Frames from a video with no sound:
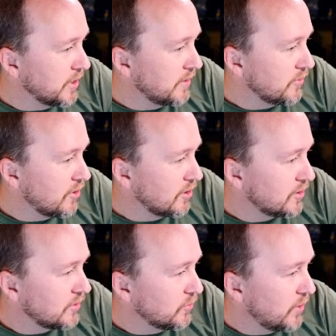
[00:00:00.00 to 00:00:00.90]
I had the
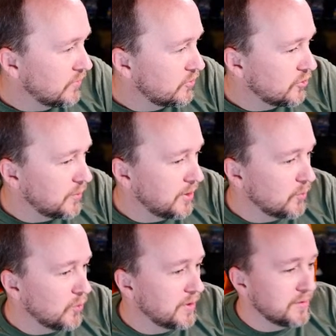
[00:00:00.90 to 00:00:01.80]
Arc, and the Wave is still my
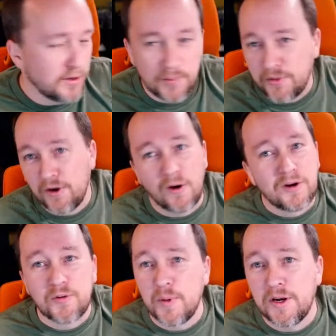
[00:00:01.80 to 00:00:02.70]
number one. Nope, the Arc
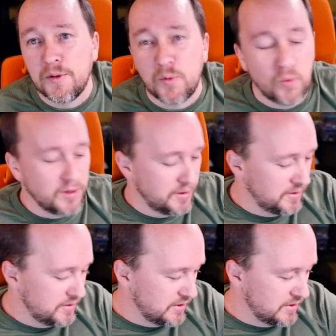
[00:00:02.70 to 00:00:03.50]
is my number one.